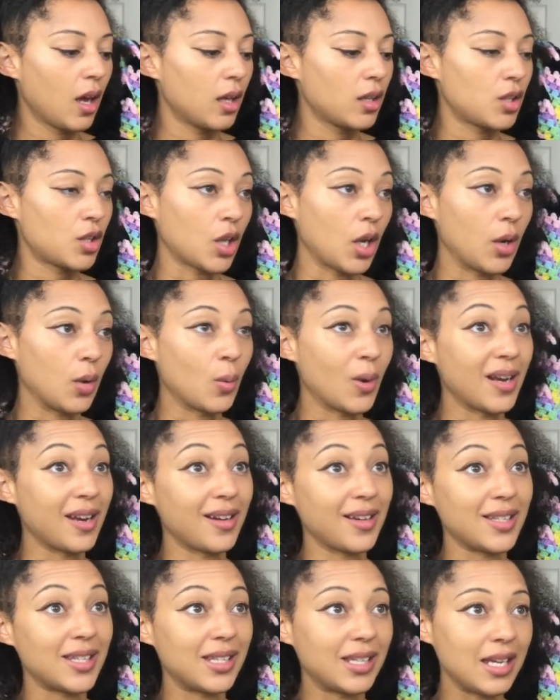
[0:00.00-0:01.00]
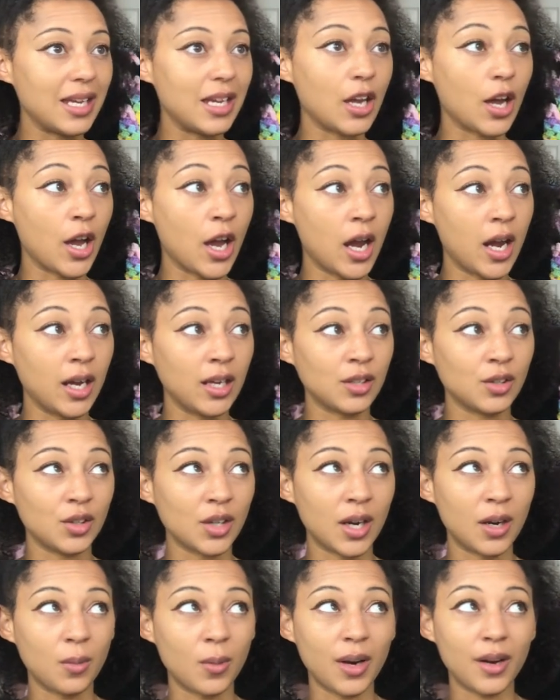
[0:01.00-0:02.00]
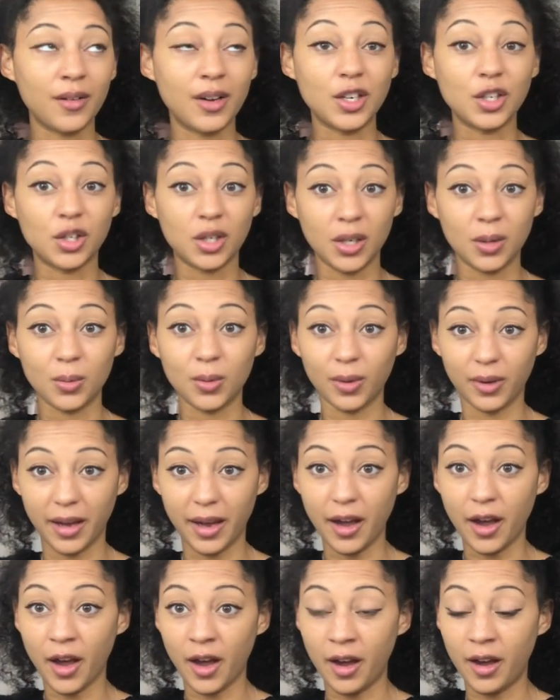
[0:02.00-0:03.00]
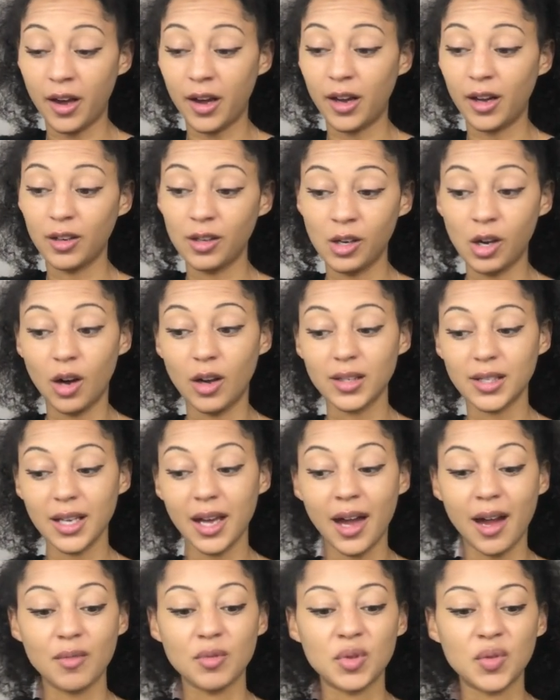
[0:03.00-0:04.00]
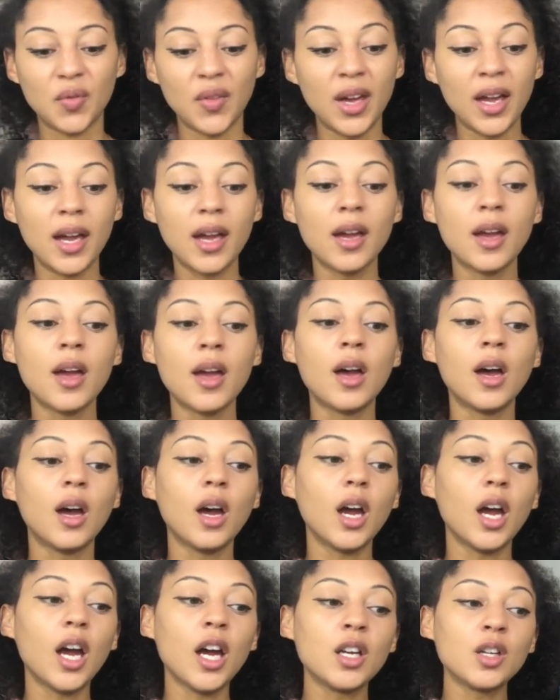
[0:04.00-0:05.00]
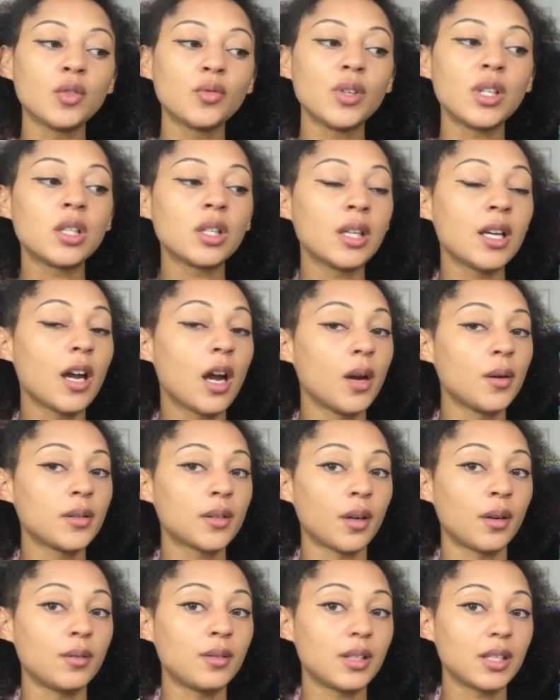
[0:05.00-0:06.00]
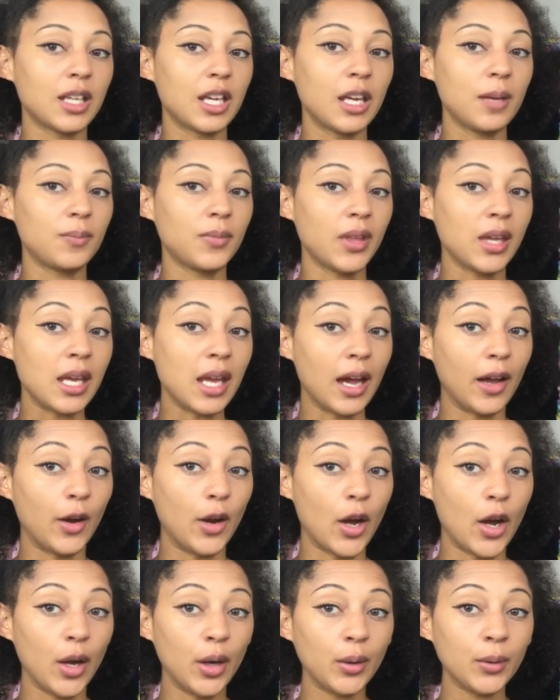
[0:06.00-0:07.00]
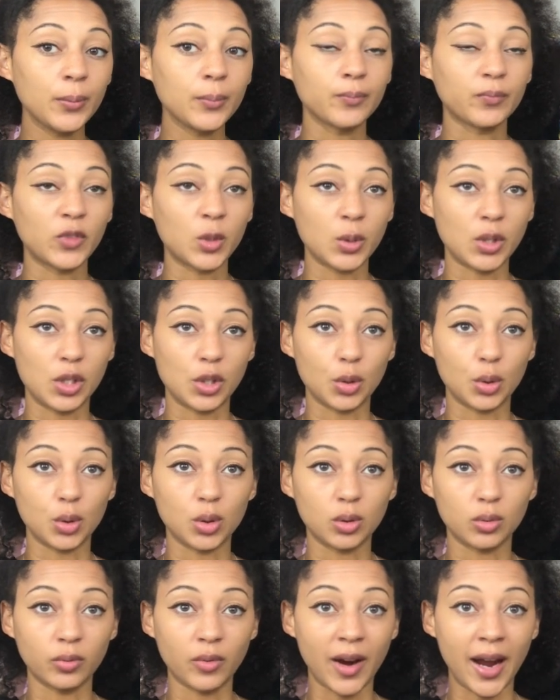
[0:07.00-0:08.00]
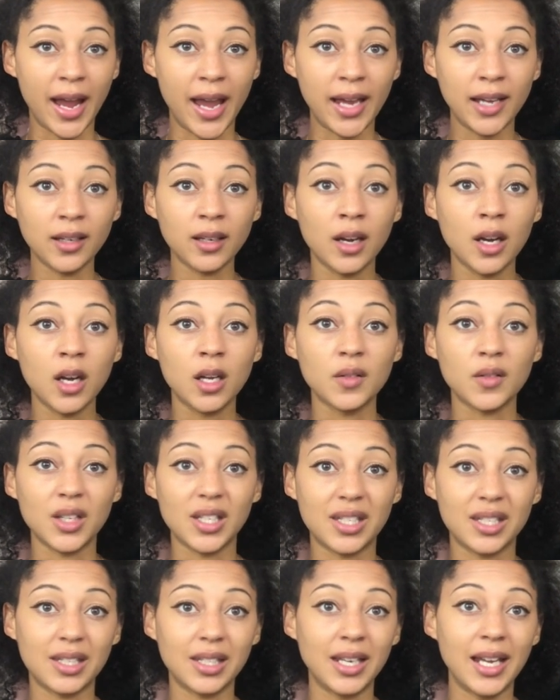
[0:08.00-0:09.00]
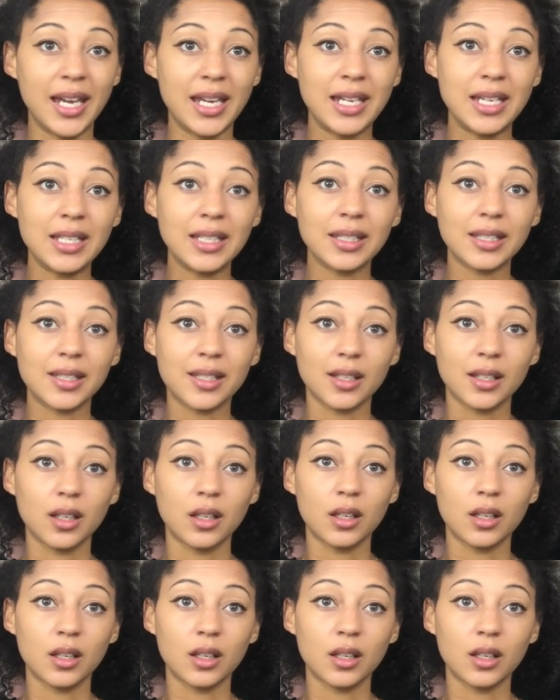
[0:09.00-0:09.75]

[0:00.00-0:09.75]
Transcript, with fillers: So when I see her in January, she will get her lot out of it. And originally I was going to keep the yellow, which is called Ray, the slate,